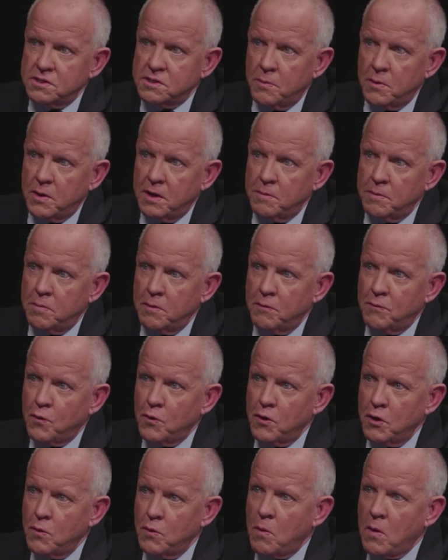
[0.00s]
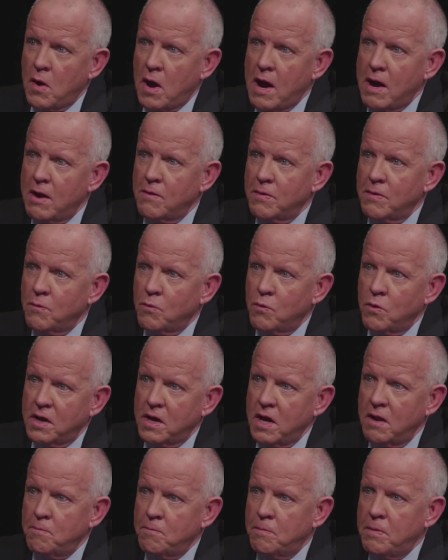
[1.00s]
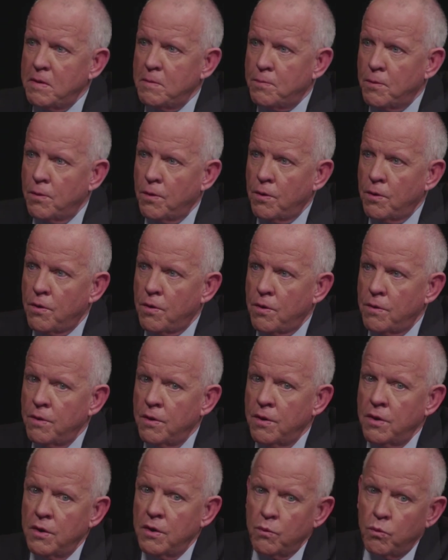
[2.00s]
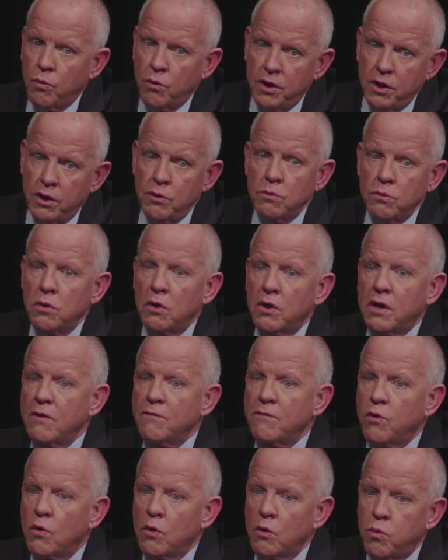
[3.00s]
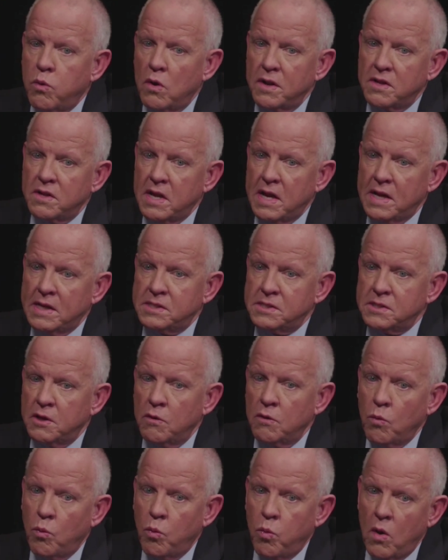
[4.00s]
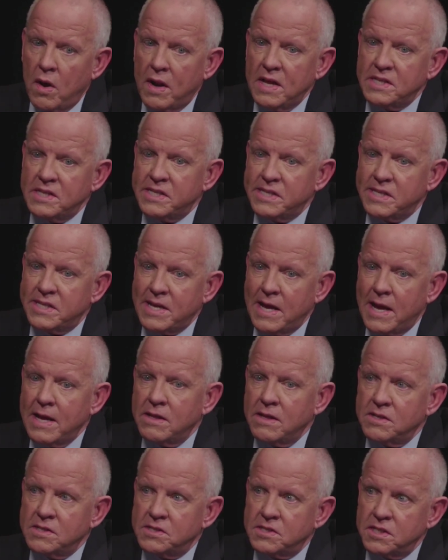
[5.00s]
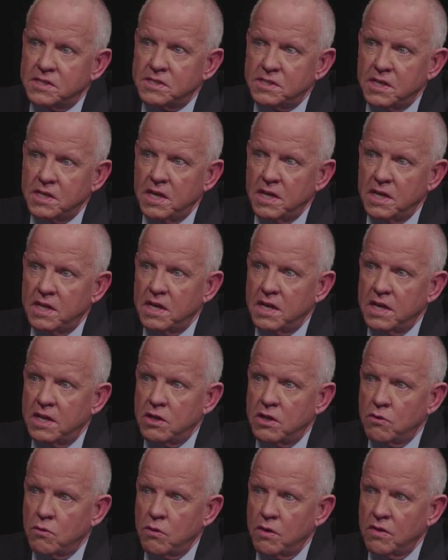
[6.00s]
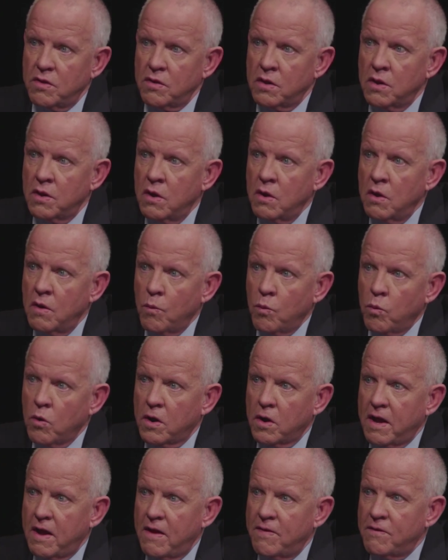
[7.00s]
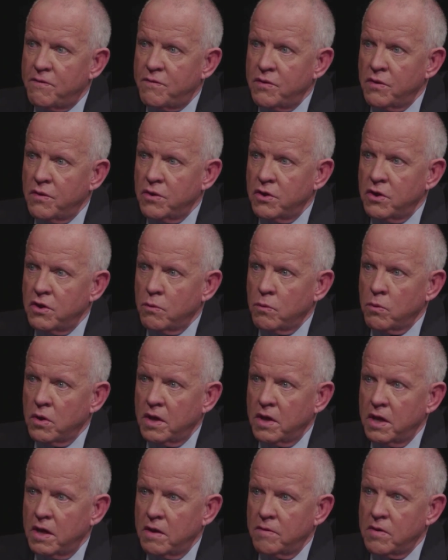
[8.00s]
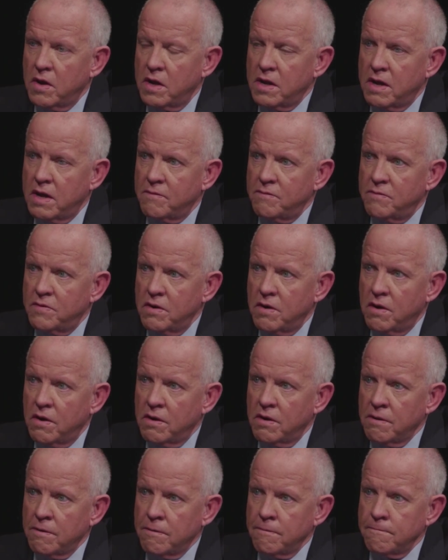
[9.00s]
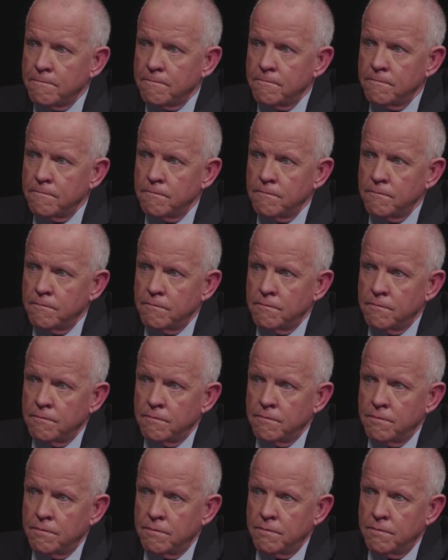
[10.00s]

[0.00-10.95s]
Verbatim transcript: to someone and before you hire them, what kind of people, what are you looking for? What takes, what does it take to succeed in doing the work in the field that you're working in right now in VR? Right. Um,